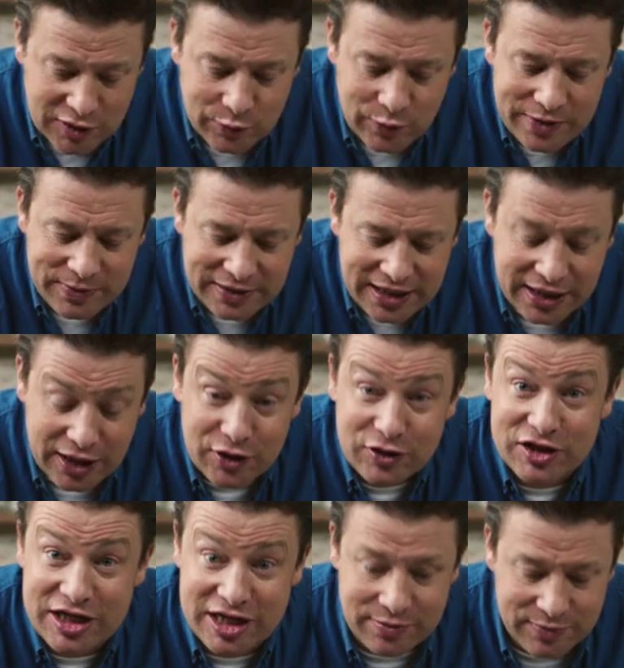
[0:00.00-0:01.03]
sweet potato
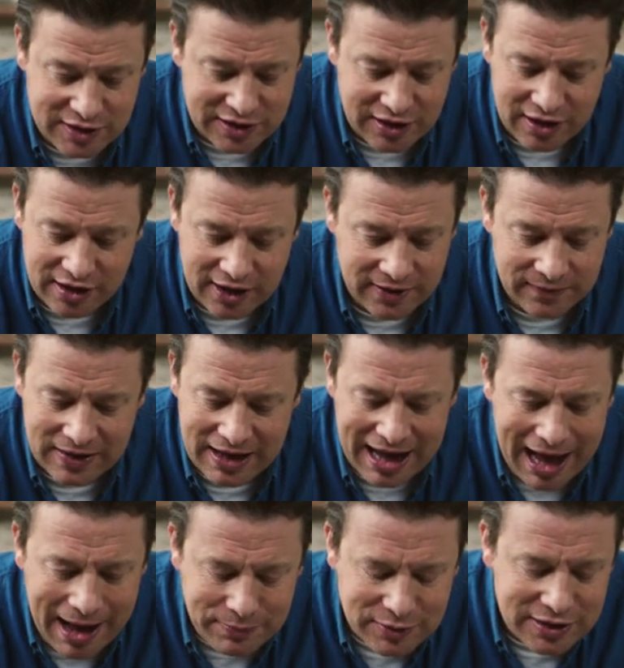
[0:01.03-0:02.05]
tikka masala.
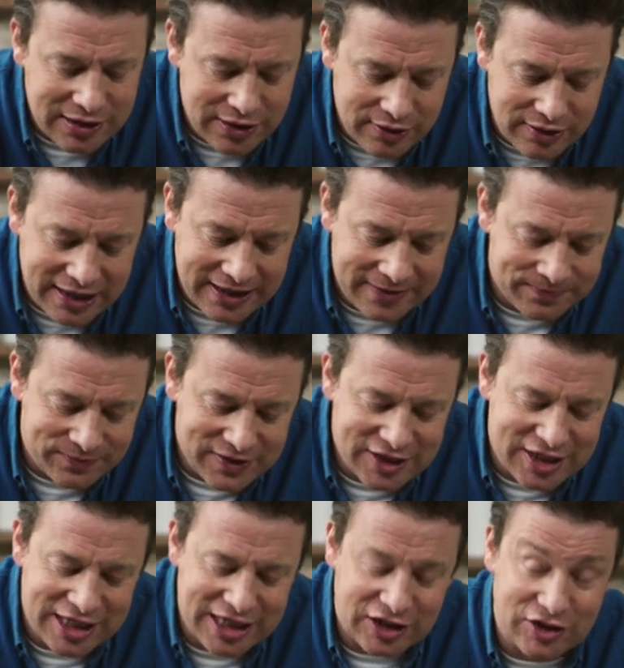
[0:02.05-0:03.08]
Absolutely
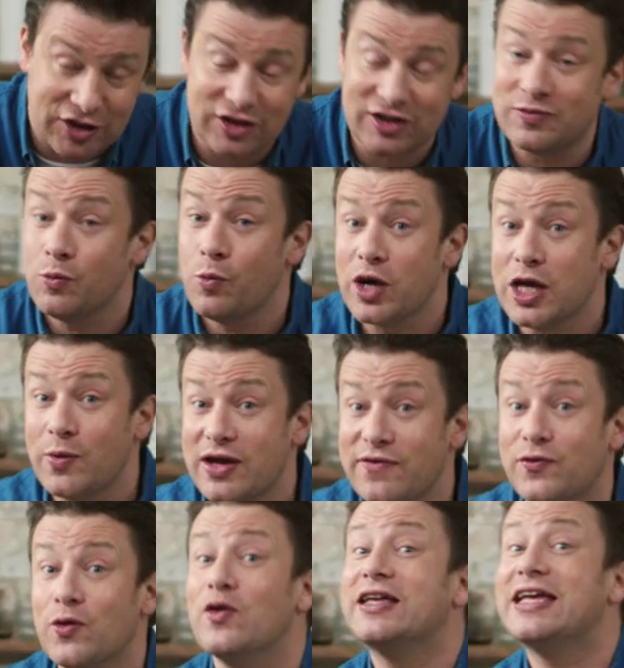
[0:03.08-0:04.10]
delicious. What are you waiting
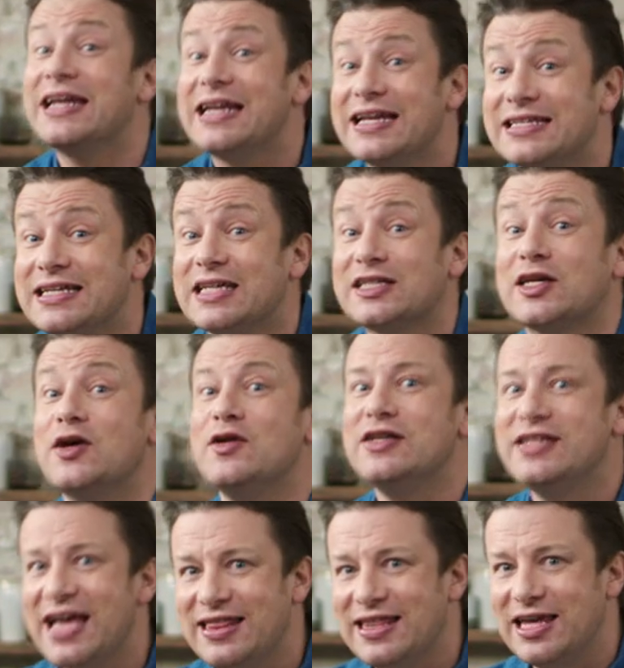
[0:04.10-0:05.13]
for? Get that to Tesco,
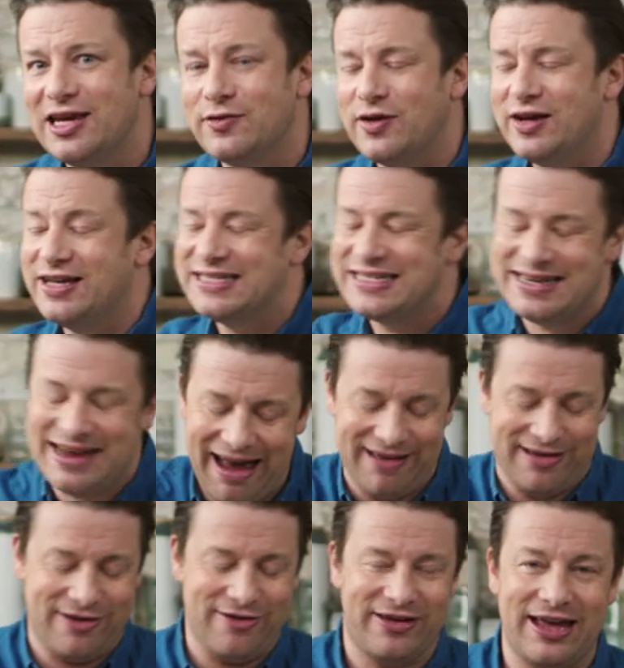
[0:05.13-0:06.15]
get the ingredients,
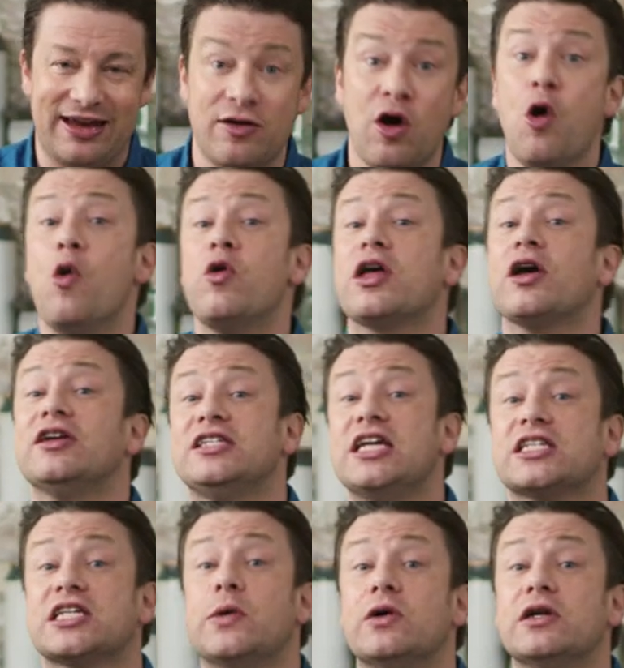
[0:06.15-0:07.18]
get cooking, or go to
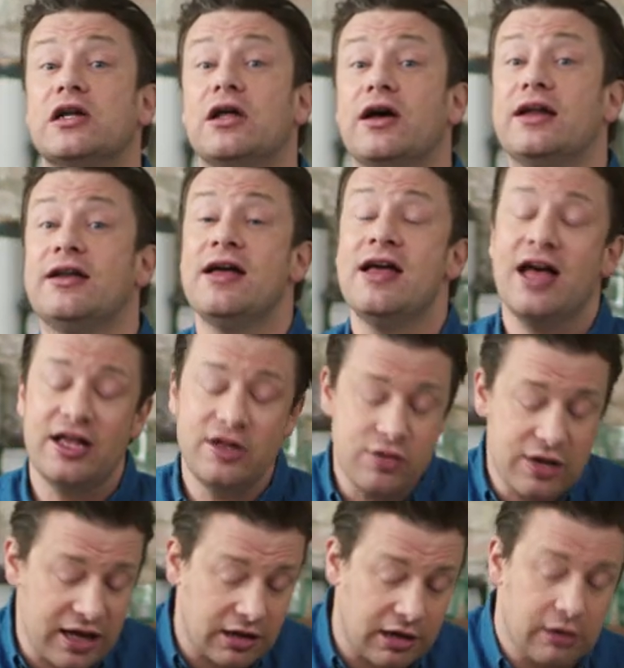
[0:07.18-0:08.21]
Tesco online and you
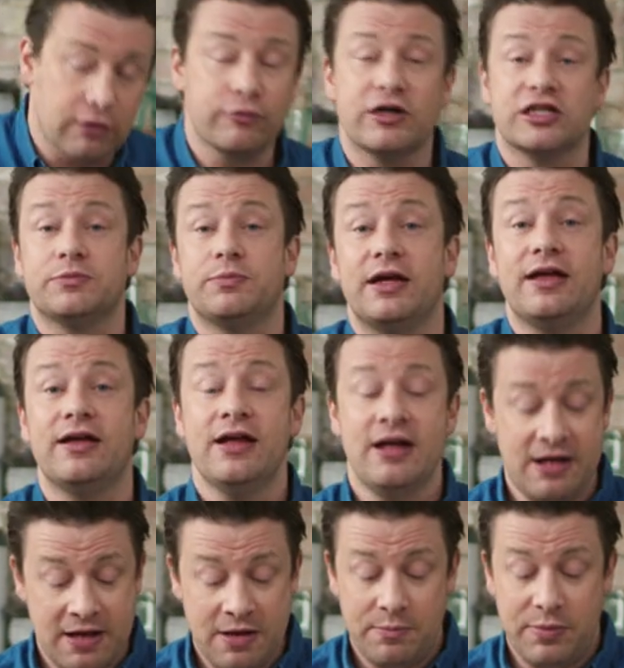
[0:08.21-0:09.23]
can get the whole recipe.
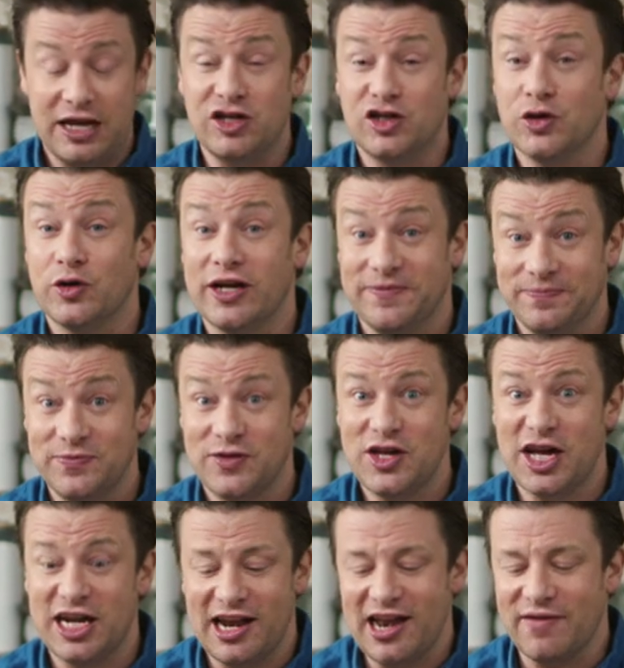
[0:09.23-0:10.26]
But enjoy,
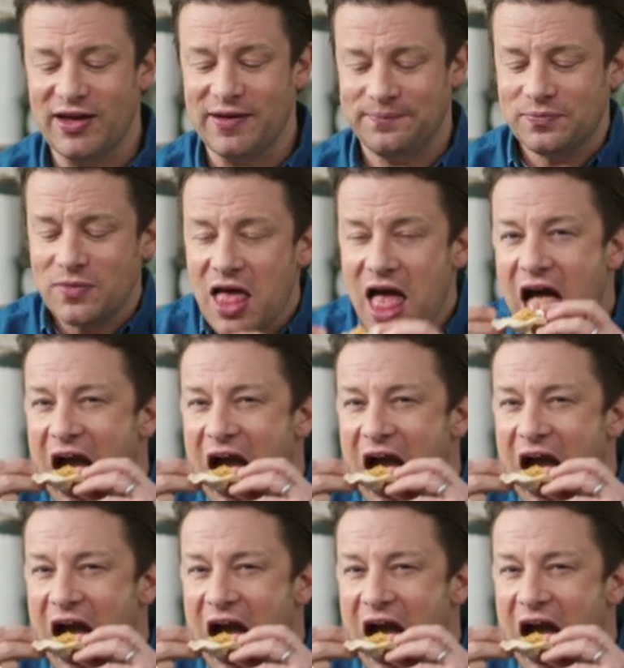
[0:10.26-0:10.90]
you're gonna love it.